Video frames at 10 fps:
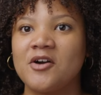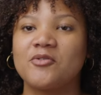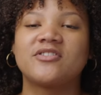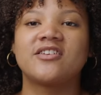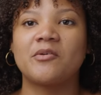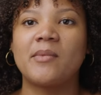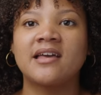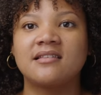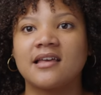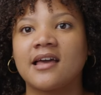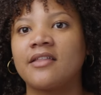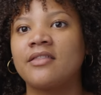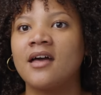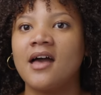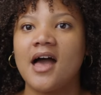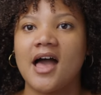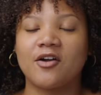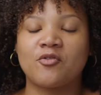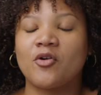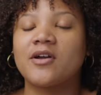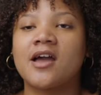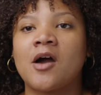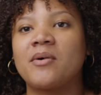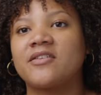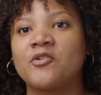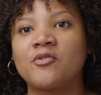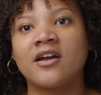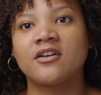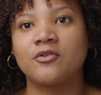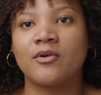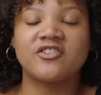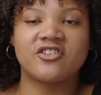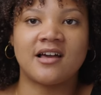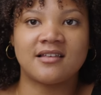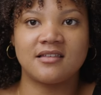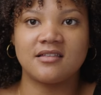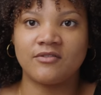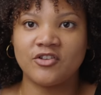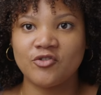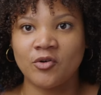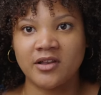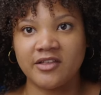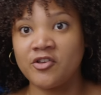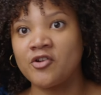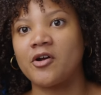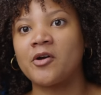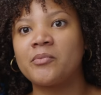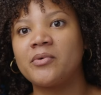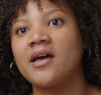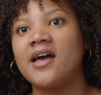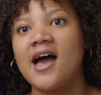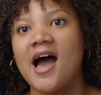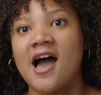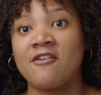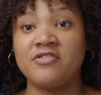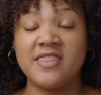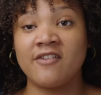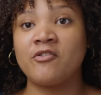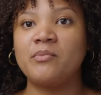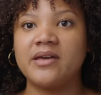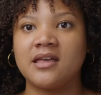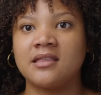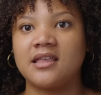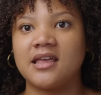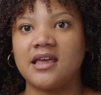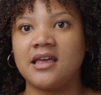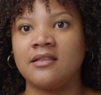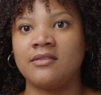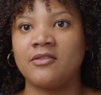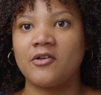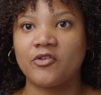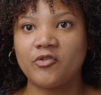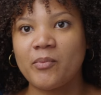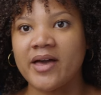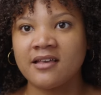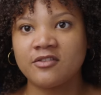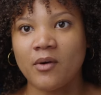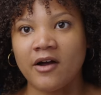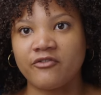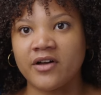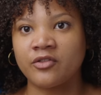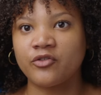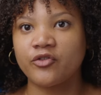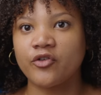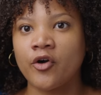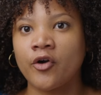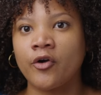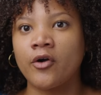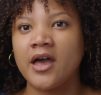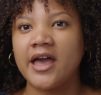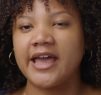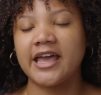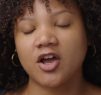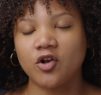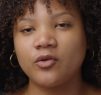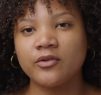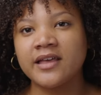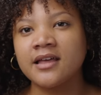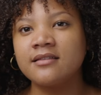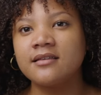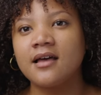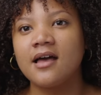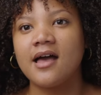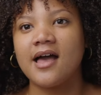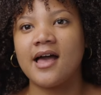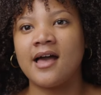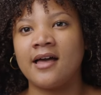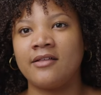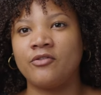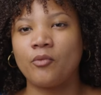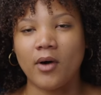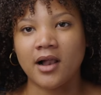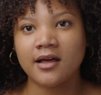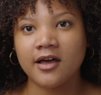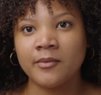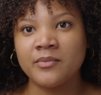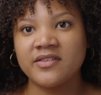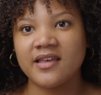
which is amazing. And growing up as a racialized individual in Europe, I've never been in a space where I felt so included and welcomed,